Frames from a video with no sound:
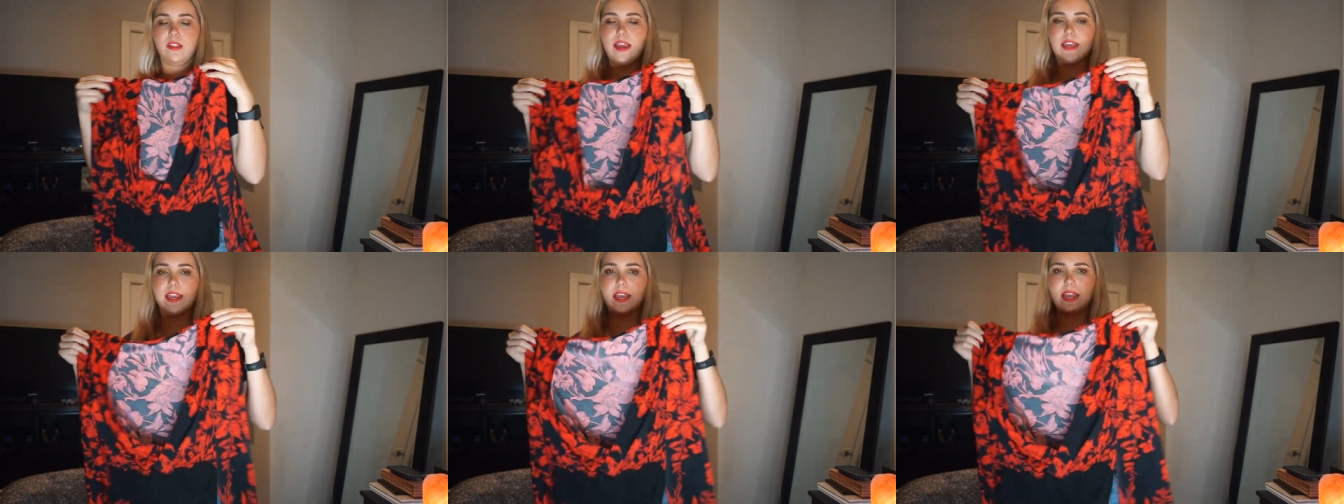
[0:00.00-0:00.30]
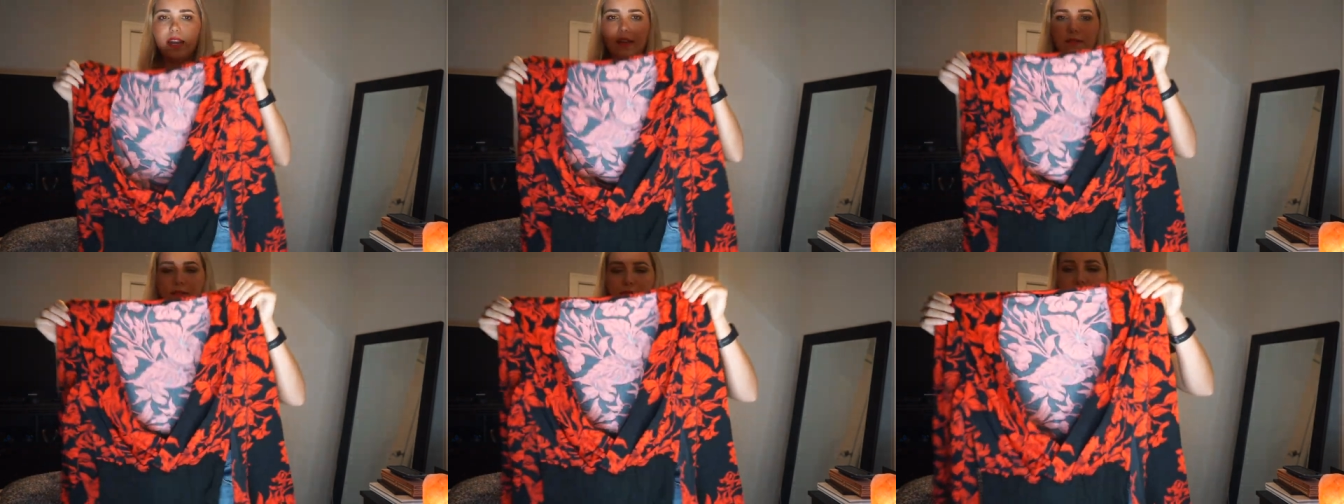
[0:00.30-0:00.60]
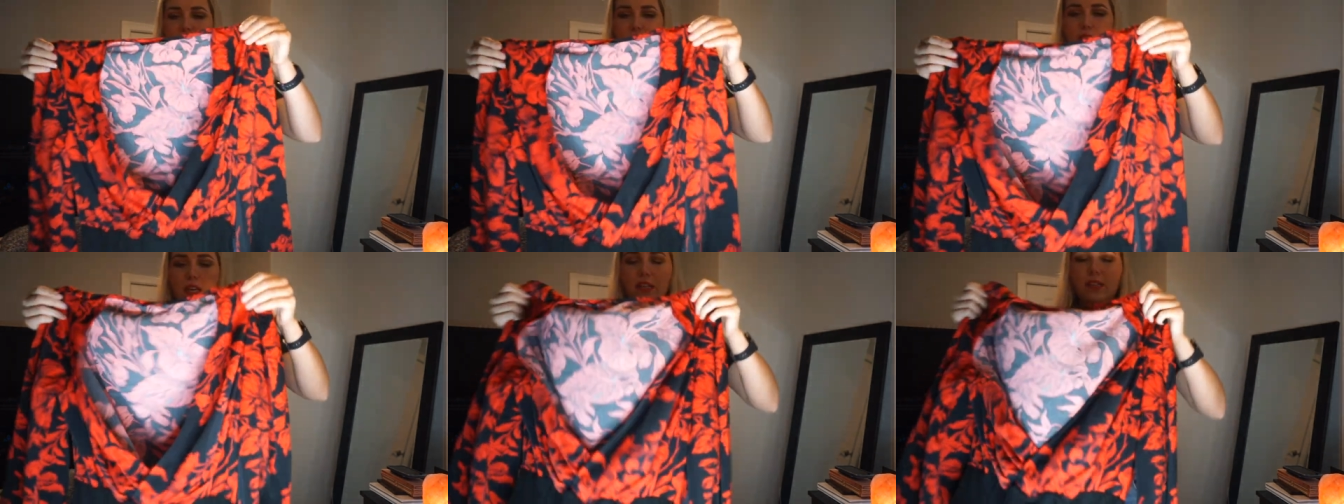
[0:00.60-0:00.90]
Like, and it
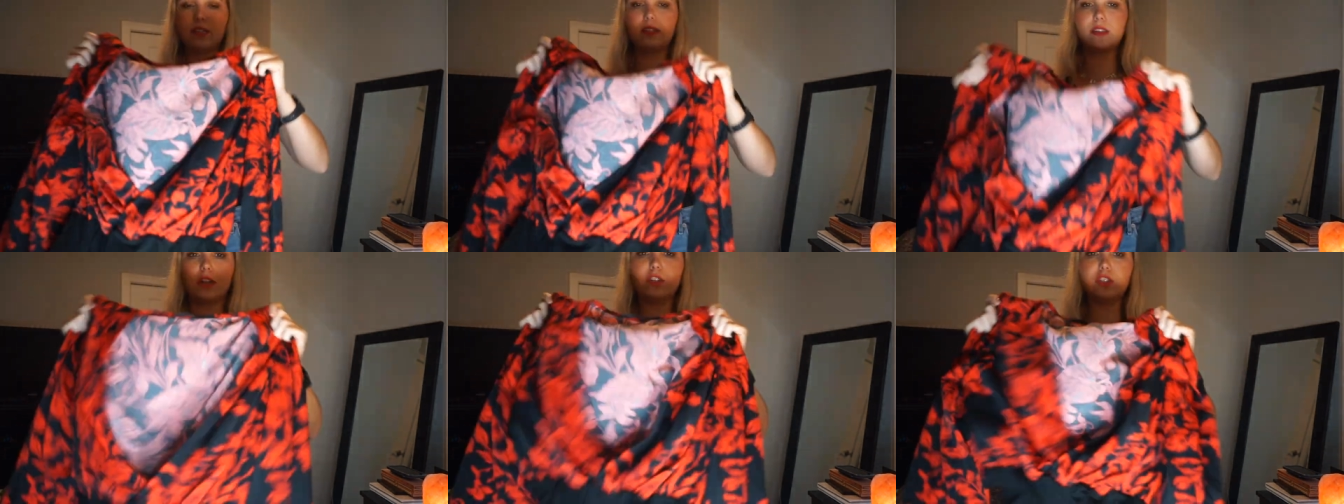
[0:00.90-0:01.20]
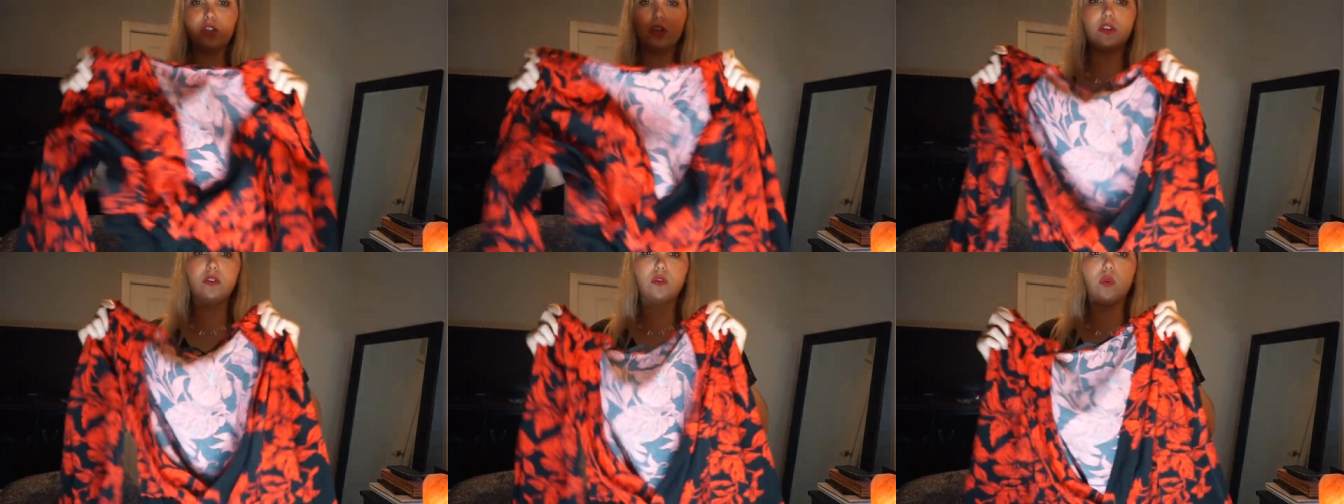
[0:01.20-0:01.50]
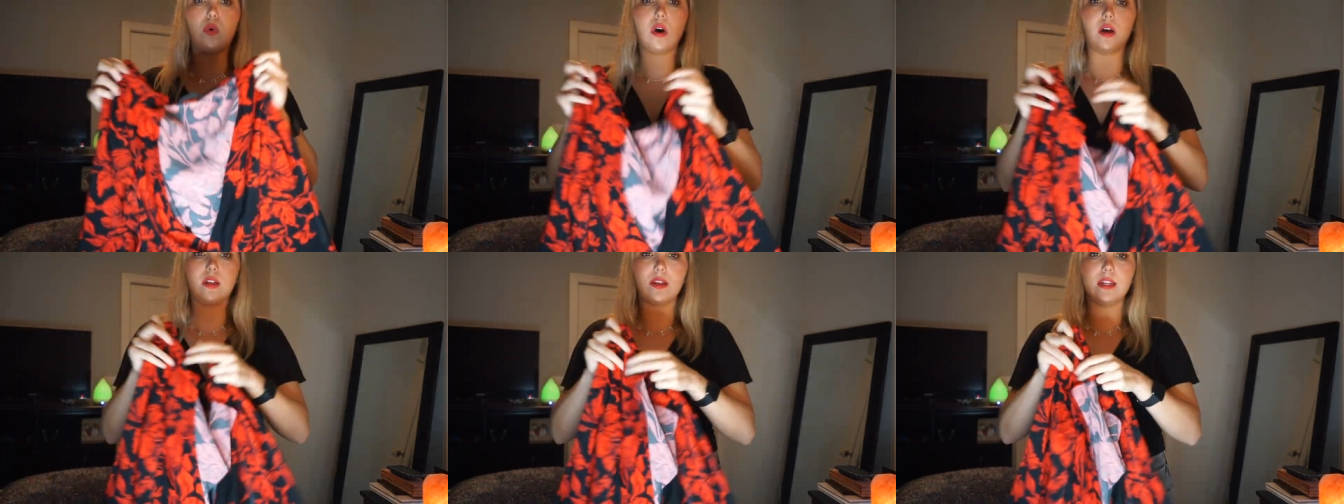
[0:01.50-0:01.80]
feels like such good
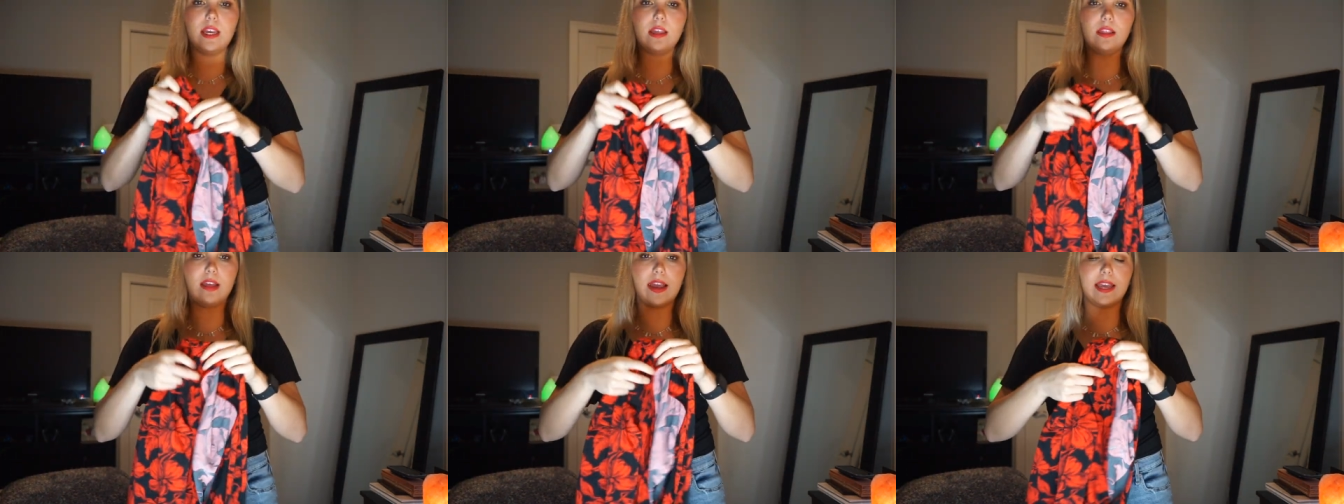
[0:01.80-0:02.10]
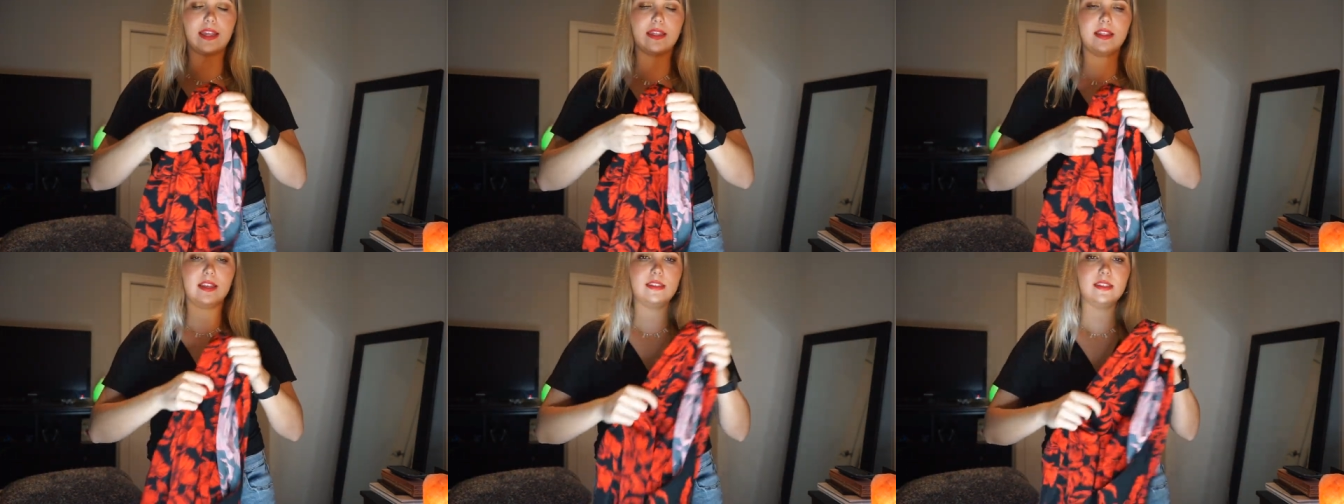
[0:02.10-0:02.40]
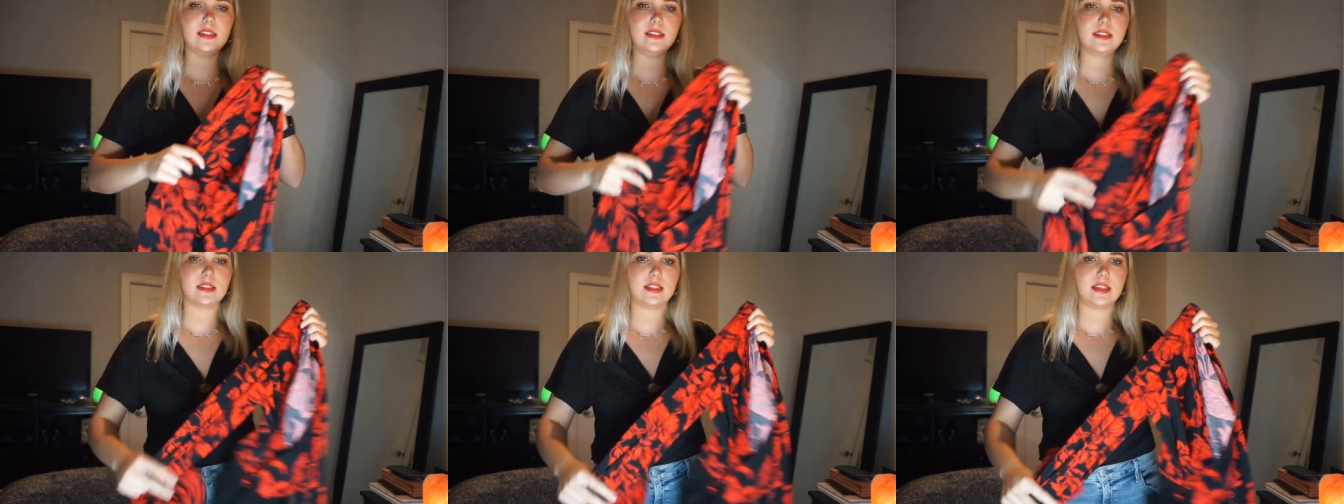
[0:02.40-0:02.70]
quality. Like,
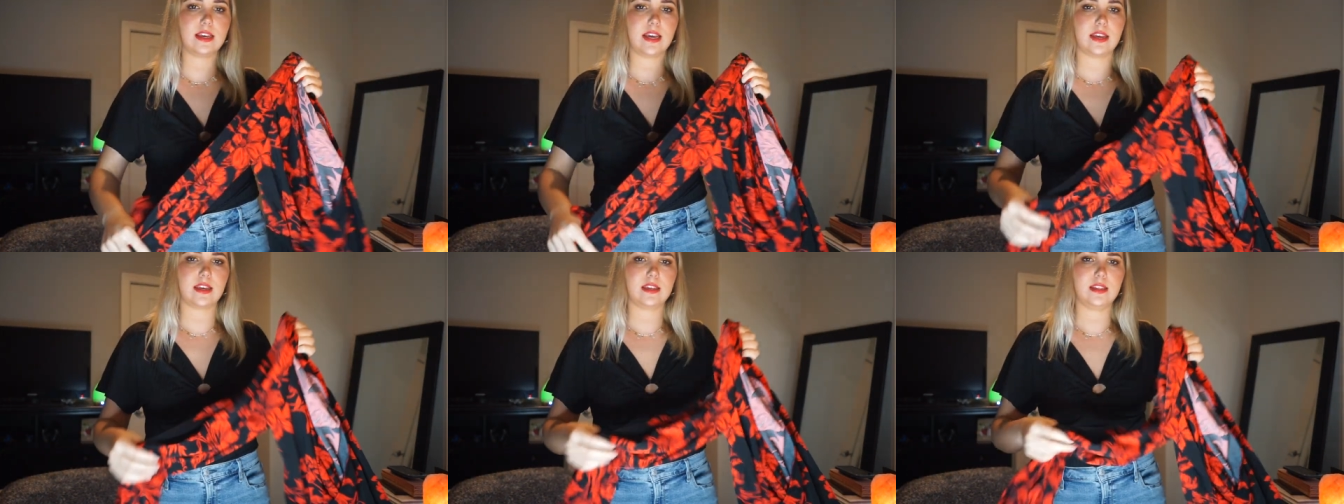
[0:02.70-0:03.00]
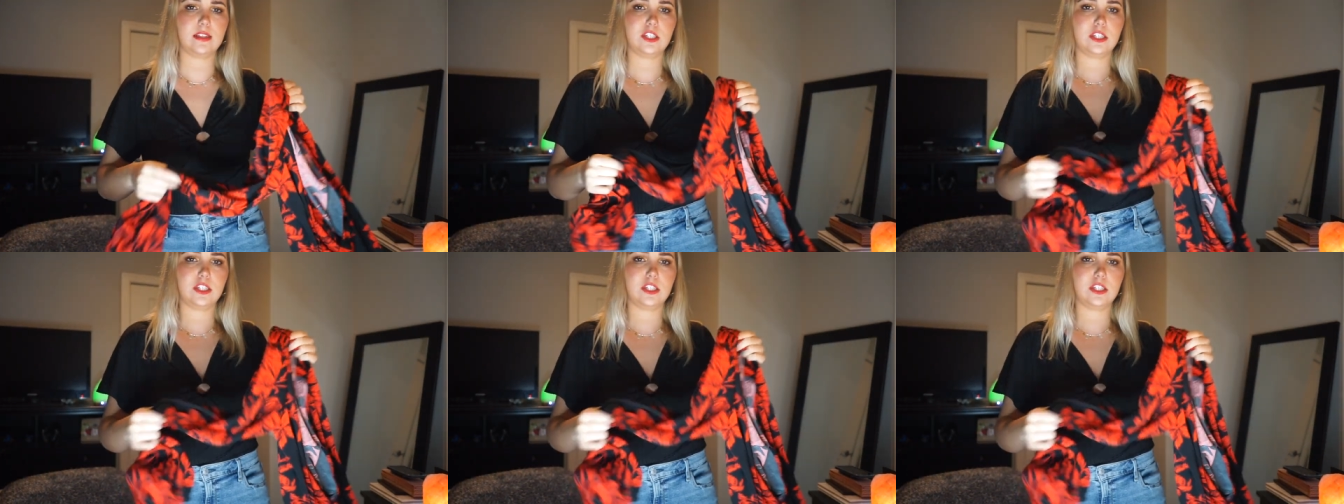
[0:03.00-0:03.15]
this is thick.